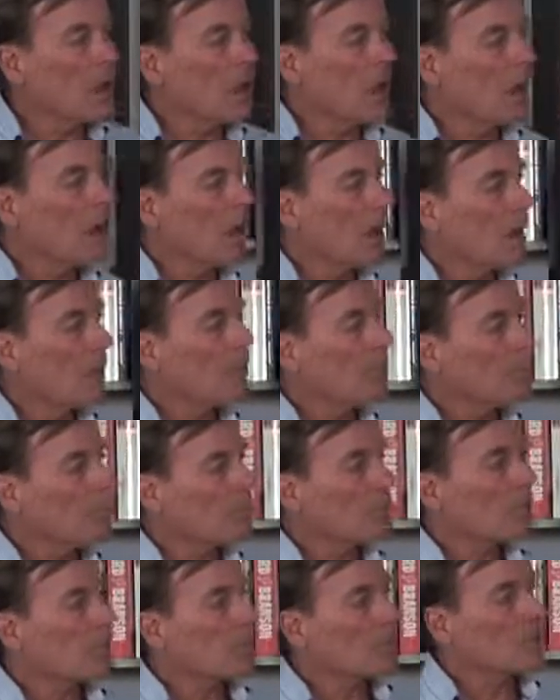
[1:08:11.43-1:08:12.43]
Um,
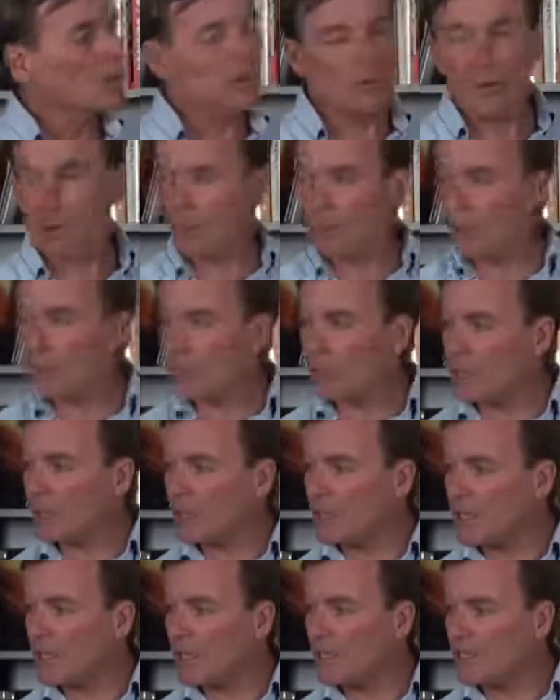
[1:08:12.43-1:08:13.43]
sorry, I've gone off on
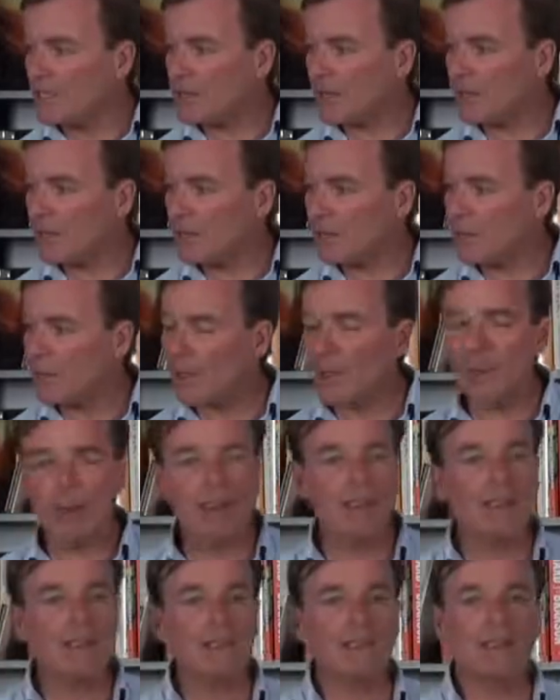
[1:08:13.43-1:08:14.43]
a tangent there. But
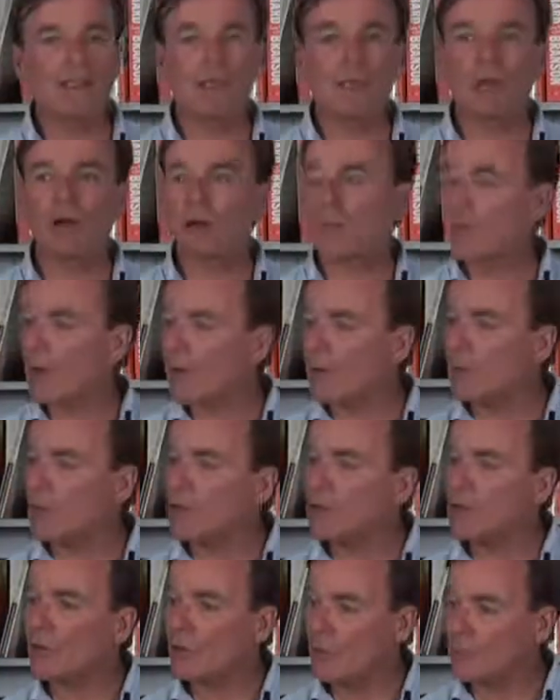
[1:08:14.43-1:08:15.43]
anyway, that's a, a part of my
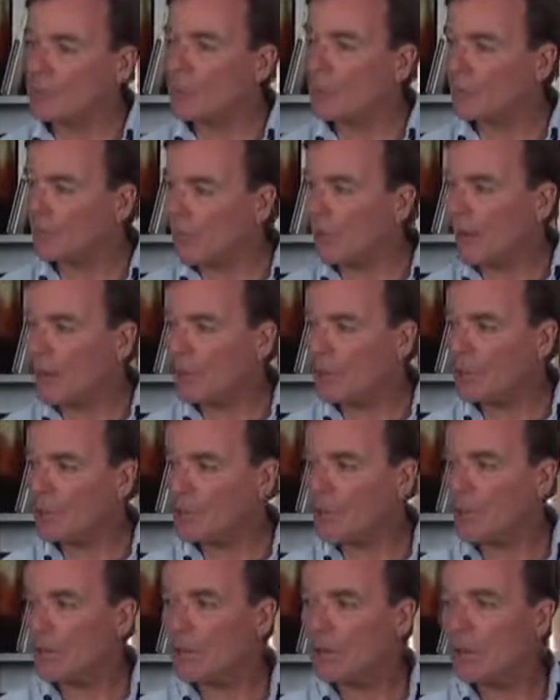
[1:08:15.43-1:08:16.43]
story which I'm quite happy to
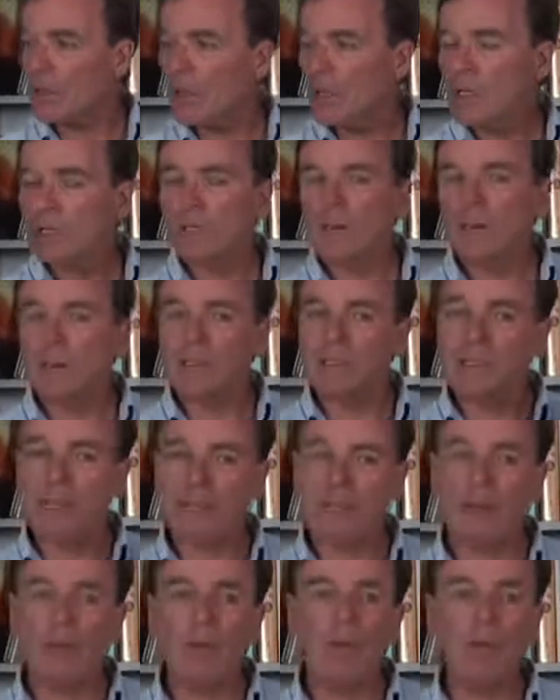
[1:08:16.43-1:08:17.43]
share. So as I
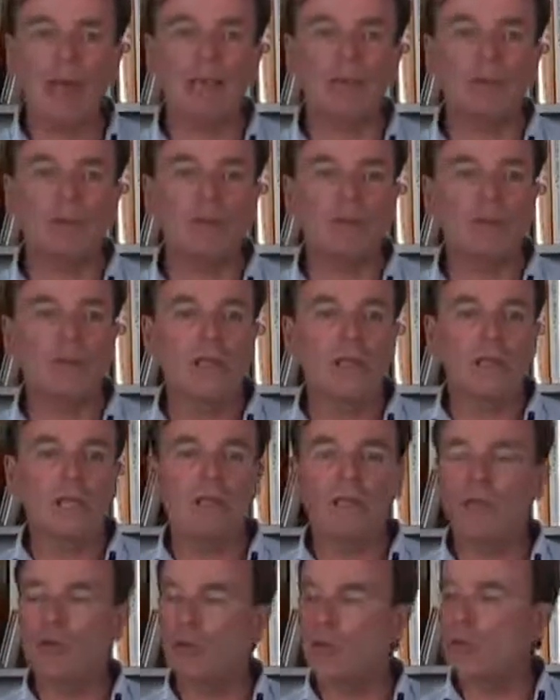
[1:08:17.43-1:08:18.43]
said, coming back to it,
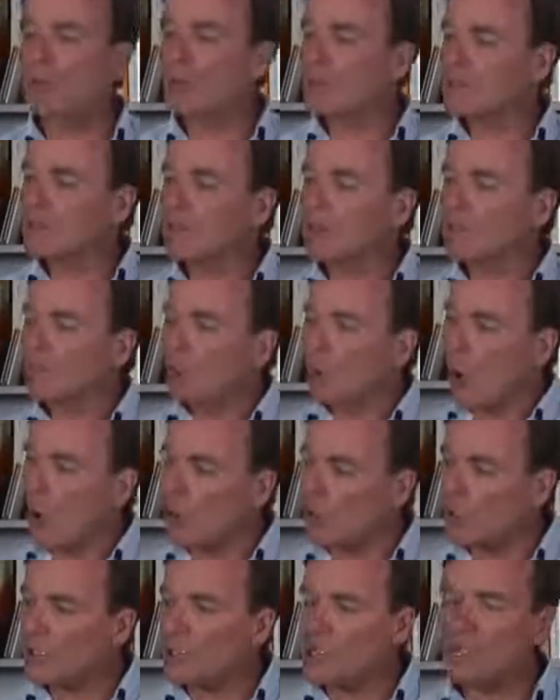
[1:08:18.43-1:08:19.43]
if you've got some
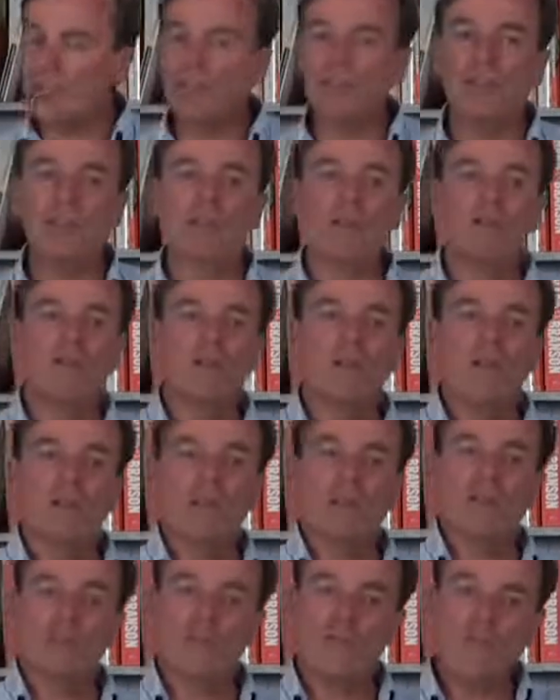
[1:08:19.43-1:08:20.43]
knowledge that you can
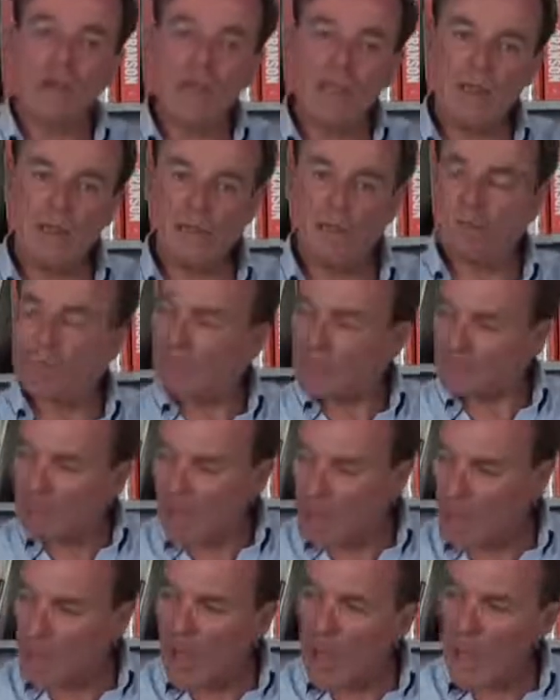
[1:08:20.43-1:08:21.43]
re
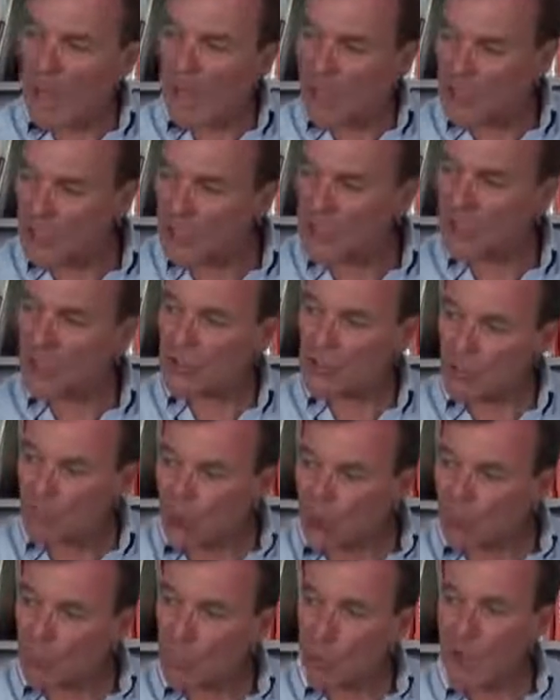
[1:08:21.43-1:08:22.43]
repackage in a
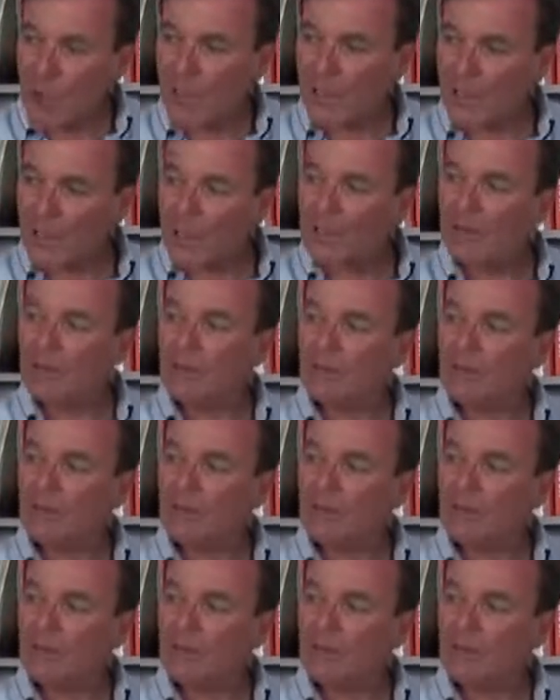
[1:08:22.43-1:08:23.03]
certain way,